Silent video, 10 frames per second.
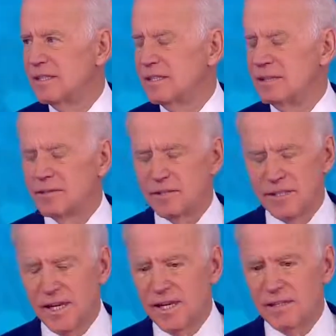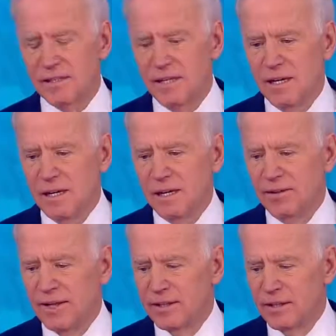He understands
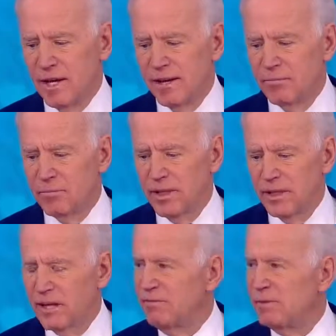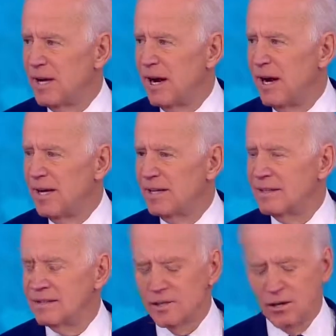that a lot of them being left behind. And